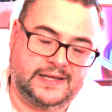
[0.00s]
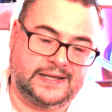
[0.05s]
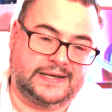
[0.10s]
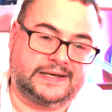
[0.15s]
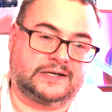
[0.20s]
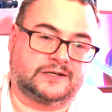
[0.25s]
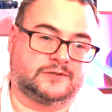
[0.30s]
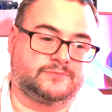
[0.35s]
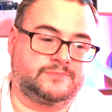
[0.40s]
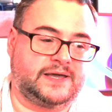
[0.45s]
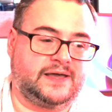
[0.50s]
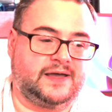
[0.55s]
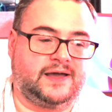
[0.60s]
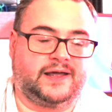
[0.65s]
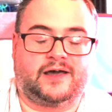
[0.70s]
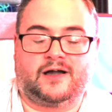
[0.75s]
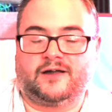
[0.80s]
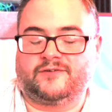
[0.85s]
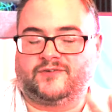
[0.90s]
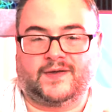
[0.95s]
a little bit,
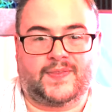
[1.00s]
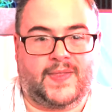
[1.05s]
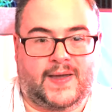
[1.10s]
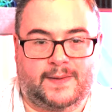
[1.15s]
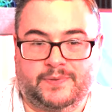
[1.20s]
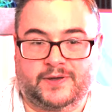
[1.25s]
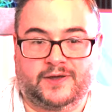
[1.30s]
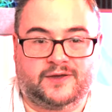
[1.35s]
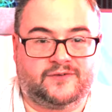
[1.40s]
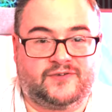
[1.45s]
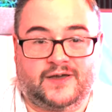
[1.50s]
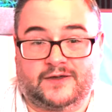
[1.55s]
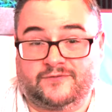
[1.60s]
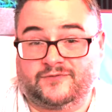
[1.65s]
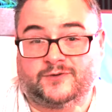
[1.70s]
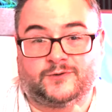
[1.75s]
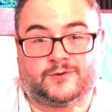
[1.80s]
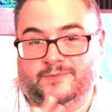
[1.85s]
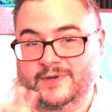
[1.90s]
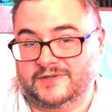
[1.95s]
and I find that perfect
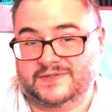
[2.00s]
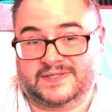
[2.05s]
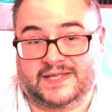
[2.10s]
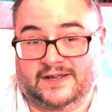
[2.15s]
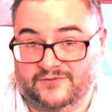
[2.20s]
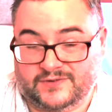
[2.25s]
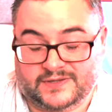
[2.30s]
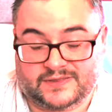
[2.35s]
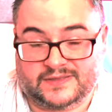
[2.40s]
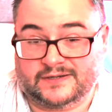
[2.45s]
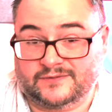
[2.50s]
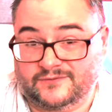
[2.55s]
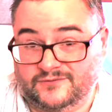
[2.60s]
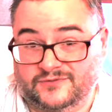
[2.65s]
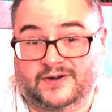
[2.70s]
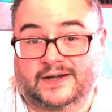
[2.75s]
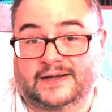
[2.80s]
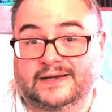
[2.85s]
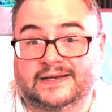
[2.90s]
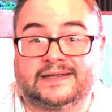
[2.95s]
for almost everything,
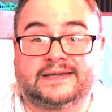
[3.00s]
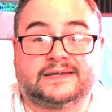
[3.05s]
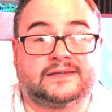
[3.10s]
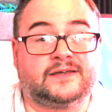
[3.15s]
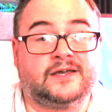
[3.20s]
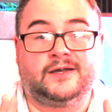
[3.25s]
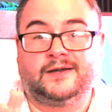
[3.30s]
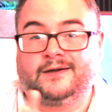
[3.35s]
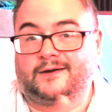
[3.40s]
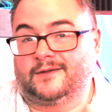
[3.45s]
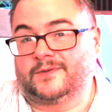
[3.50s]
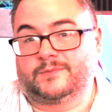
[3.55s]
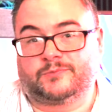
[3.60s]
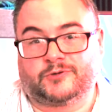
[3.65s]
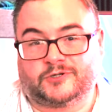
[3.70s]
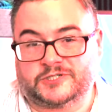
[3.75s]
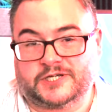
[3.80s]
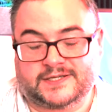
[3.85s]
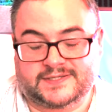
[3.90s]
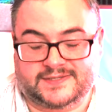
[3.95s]
frankly, on the
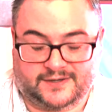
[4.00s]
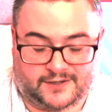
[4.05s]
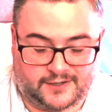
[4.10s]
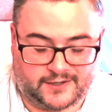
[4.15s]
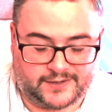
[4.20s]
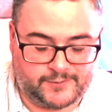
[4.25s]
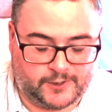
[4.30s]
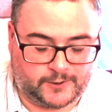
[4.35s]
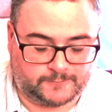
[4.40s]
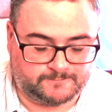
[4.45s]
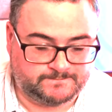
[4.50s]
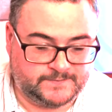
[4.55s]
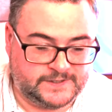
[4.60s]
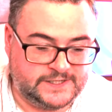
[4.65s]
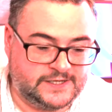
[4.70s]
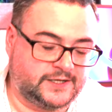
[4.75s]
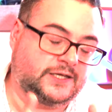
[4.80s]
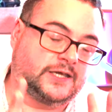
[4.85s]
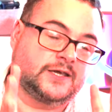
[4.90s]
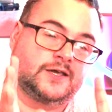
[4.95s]
projects that I'm on.
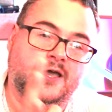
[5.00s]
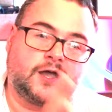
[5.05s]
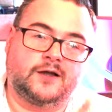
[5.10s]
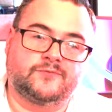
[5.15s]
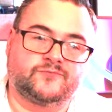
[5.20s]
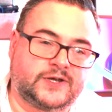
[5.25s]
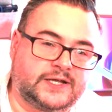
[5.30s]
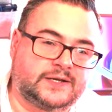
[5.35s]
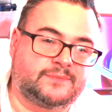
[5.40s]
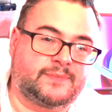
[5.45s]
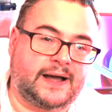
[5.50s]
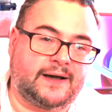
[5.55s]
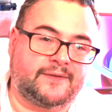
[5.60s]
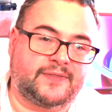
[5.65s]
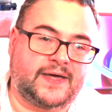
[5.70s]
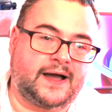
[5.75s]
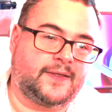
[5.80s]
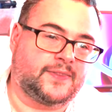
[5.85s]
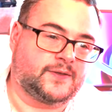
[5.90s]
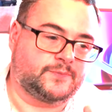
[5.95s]
And you can go and read about
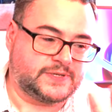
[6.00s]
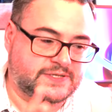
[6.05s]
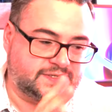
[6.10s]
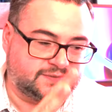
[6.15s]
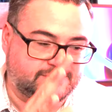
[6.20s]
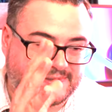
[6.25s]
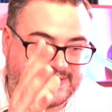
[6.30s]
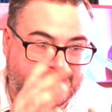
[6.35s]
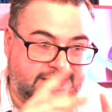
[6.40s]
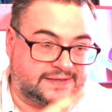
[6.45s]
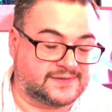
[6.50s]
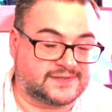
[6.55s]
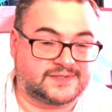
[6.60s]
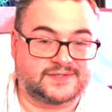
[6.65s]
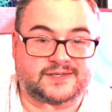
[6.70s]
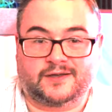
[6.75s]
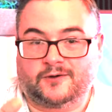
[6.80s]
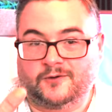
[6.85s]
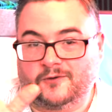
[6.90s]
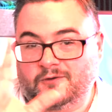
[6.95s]
that, and there'll be some
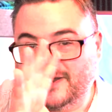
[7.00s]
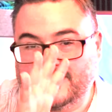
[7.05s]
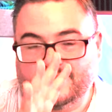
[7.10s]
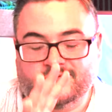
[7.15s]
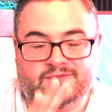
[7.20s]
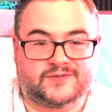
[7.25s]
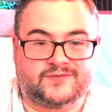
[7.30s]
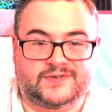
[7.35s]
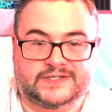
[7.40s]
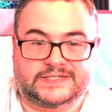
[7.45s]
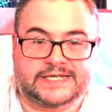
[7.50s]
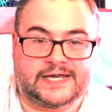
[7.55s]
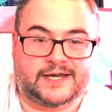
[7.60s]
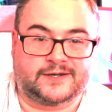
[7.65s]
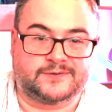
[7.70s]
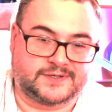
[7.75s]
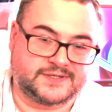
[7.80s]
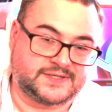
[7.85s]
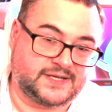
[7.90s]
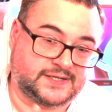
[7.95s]
links all over the
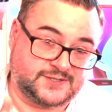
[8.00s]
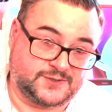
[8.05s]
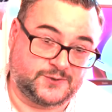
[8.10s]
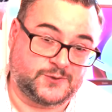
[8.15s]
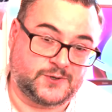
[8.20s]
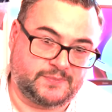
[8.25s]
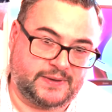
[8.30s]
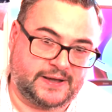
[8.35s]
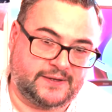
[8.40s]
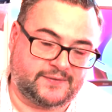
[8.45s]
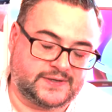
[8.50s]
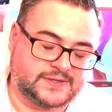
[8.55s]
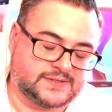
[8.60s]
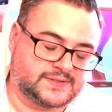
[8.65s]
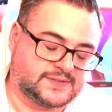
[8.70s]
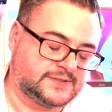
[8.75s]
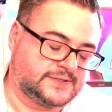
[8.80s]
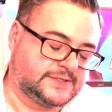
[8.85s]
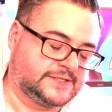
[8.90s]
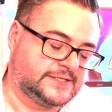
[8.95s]
video as I talk about
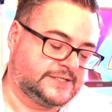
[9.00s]
this.